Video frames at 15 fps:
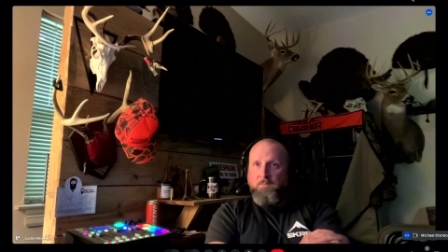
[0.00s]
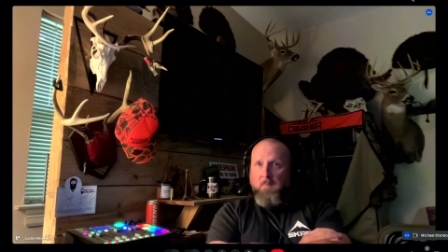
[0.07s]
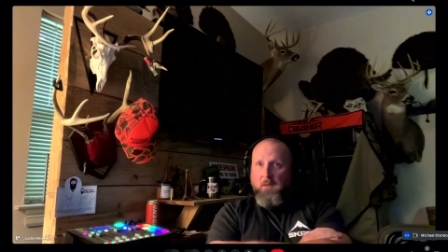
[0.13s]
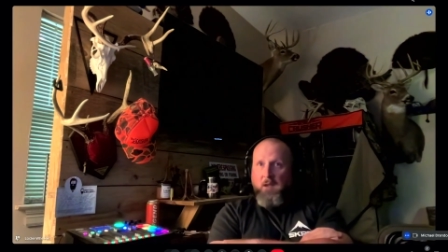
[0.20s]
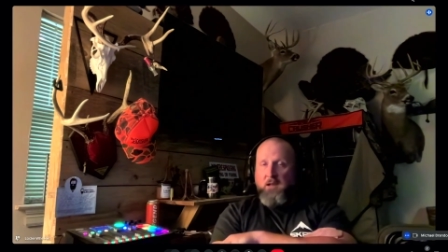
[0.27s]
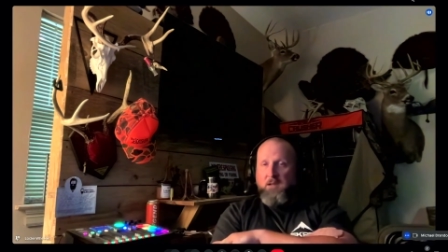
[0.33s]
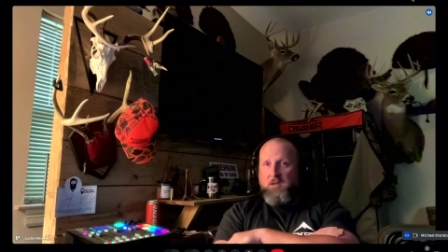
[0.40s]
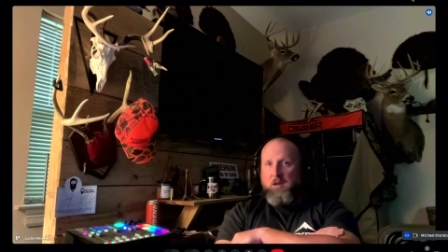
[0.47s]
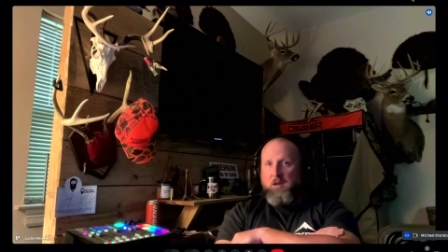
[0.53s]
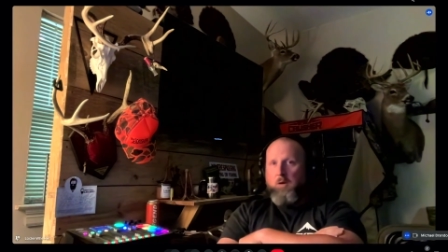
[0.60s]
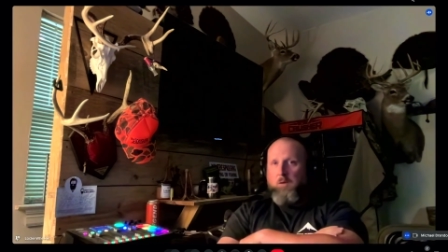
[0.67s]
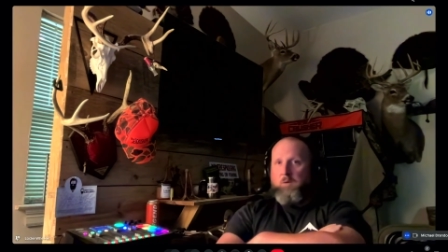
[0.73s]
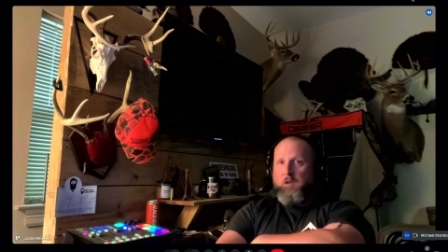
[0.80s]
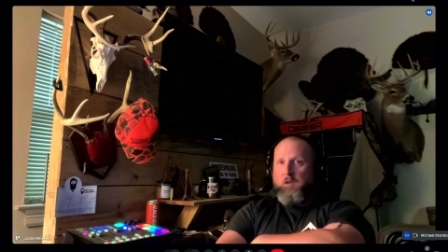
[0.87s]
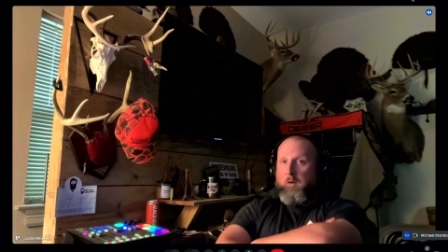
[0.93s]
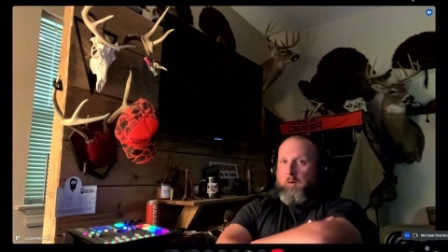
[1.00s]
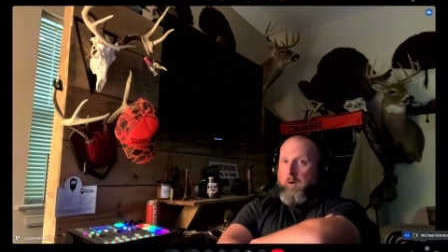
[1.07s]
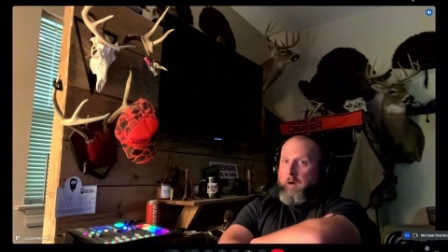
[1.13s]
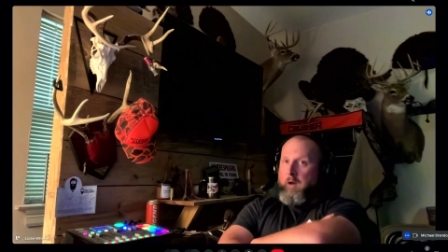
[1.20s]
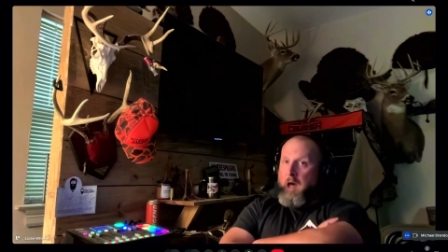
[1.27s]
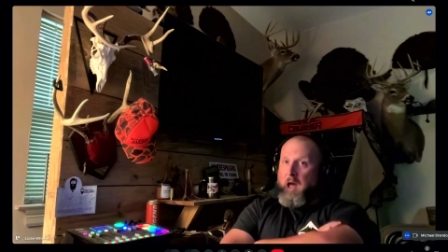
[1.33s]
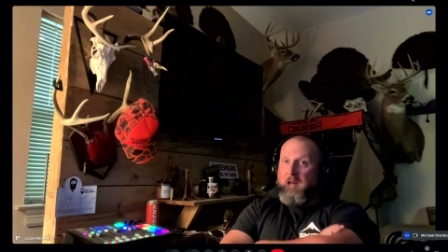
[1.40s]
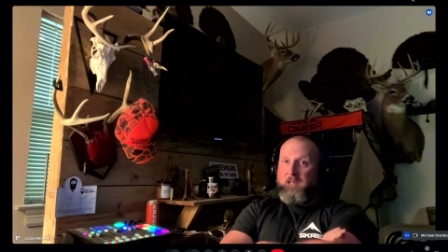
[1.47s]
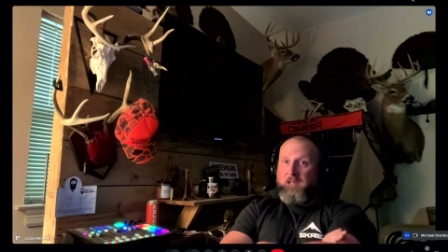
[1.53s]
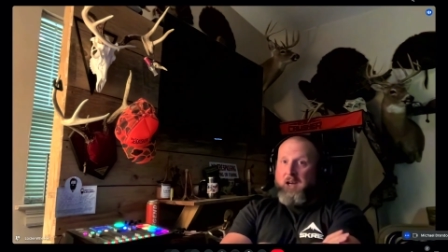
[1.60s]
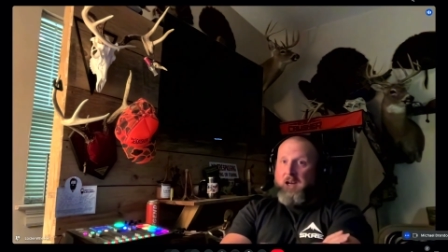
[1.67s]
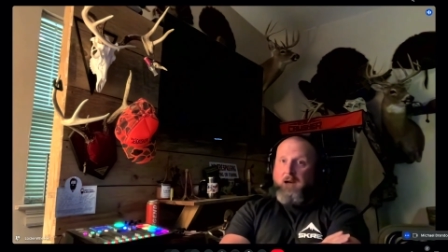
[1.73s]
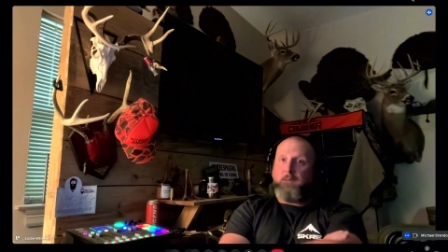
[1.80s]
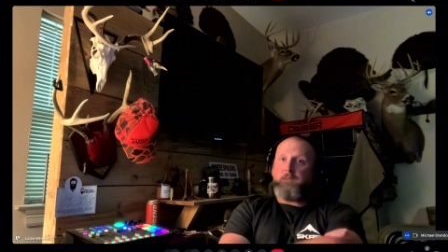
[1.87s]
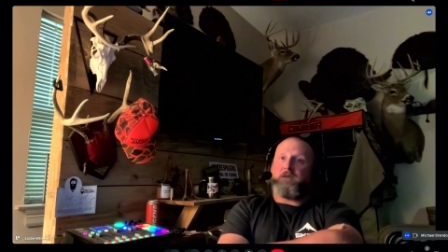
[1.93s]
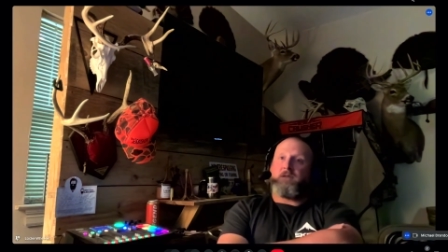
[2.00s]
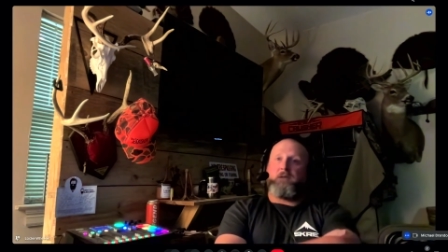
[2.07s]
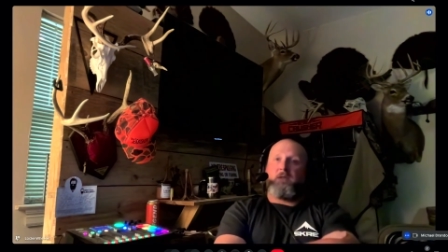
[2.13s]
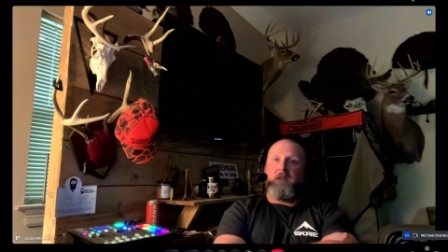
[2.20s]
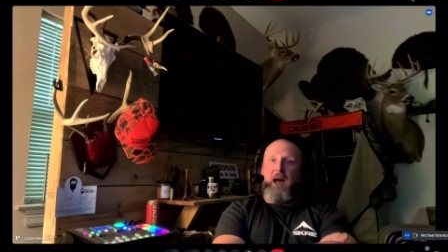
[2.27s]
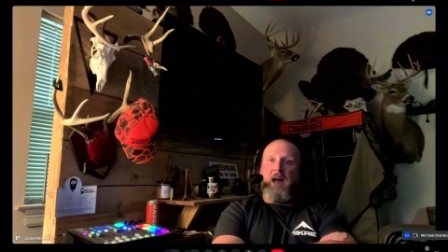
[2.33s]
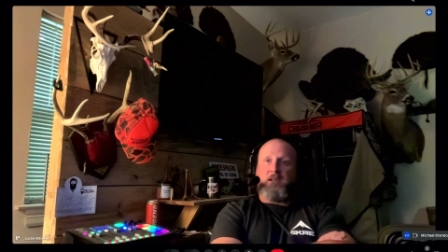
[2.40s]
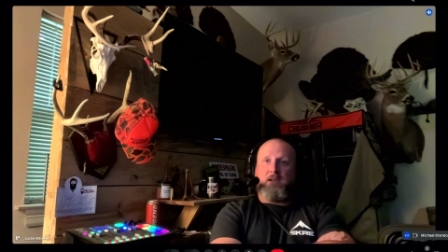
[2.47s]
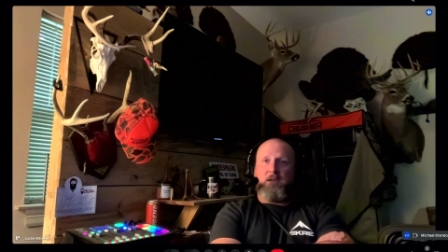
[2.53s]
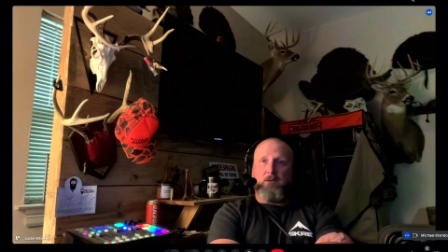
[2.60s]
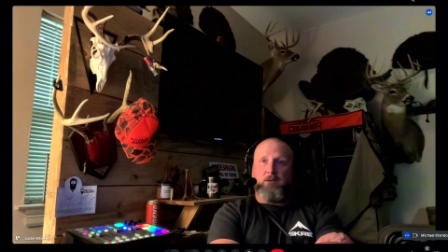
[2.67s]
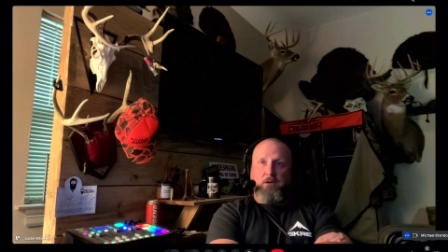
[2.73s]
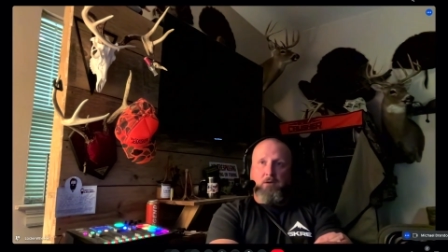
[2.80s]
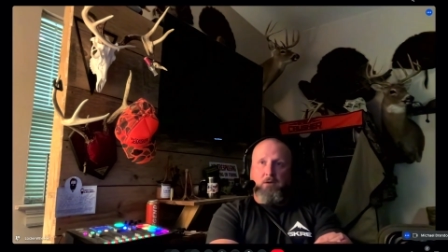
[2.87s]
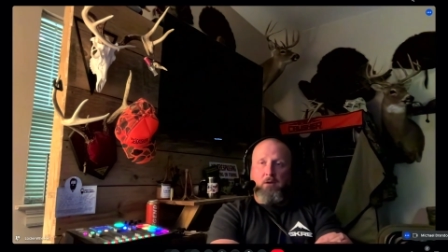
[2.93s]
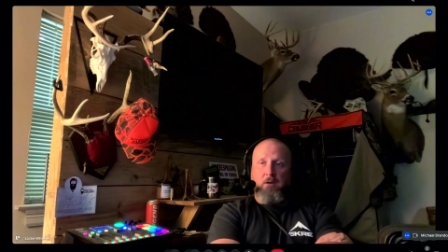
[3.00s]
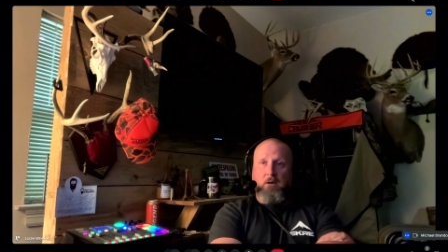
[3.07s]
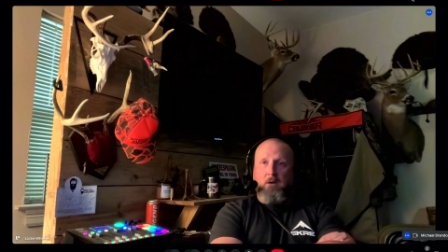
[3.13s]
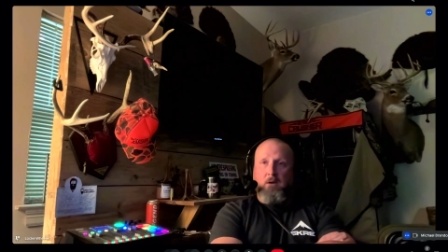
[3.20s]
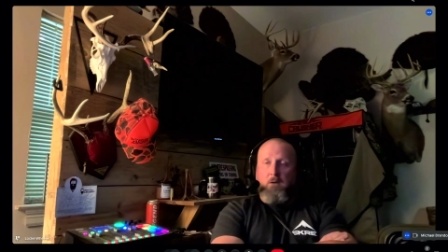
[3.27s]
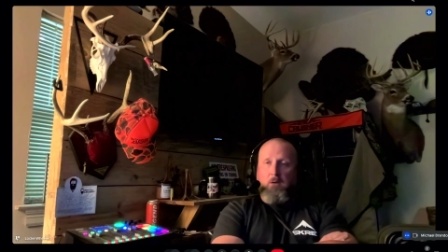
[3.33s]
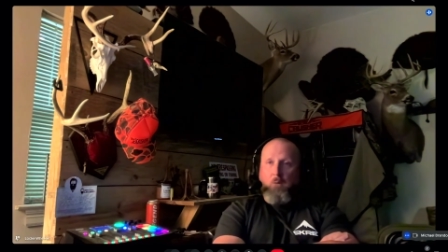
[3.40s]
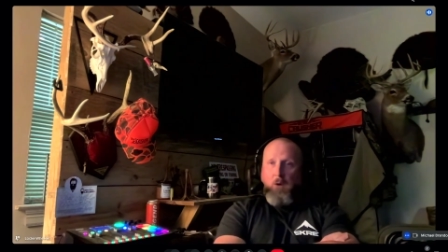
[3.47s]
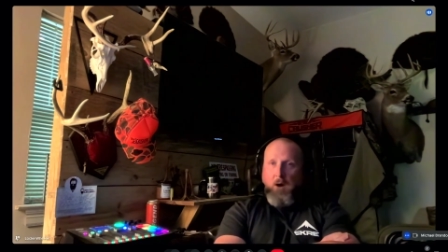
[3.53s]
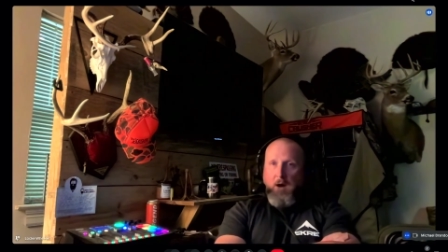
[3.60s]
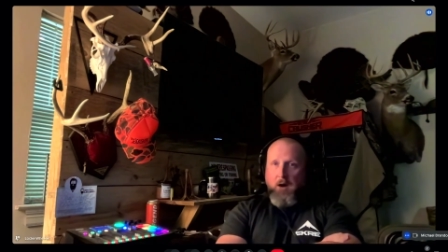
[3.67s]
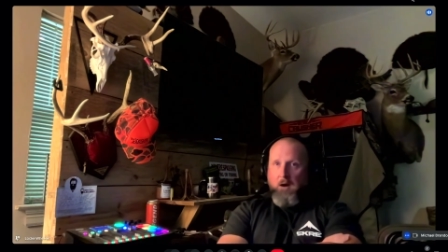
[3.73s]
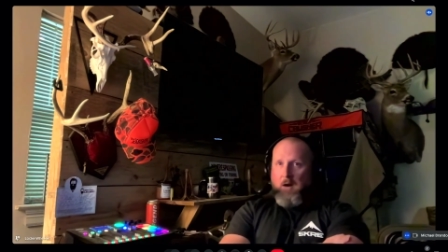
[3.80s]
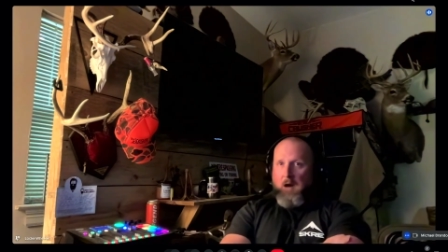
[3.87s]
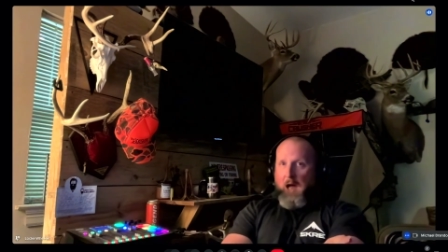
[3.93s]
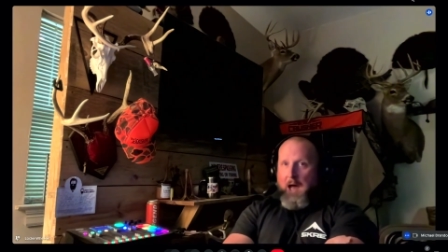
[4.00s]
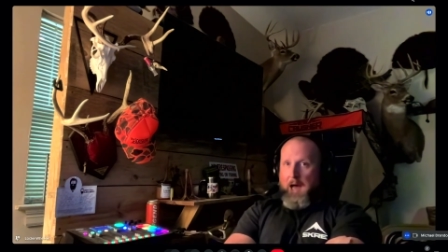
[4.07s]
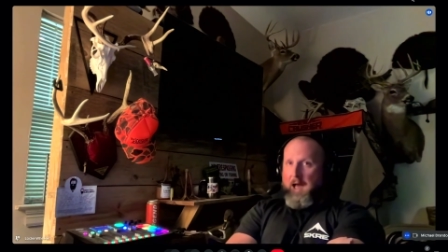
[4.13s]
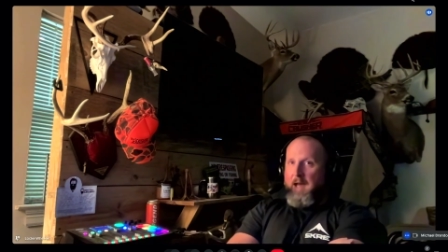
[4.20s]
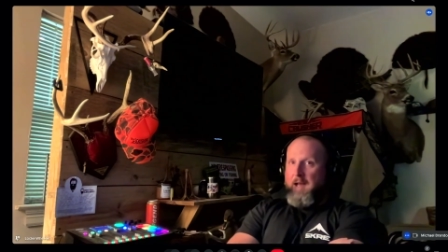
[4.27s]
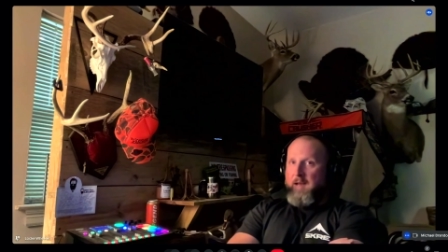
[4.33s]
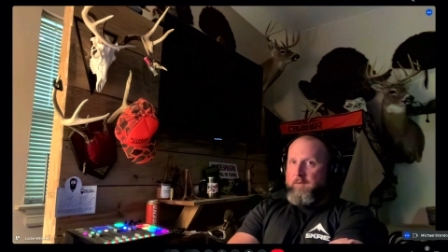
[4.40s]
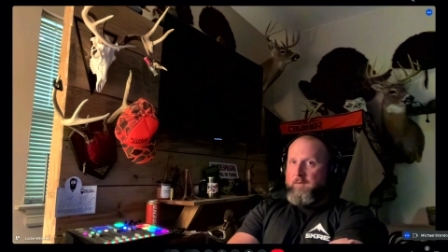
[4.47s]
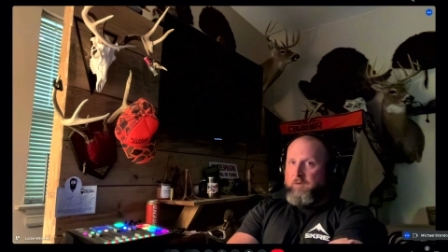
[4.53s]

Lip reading: And so there were a lot of times that year where I had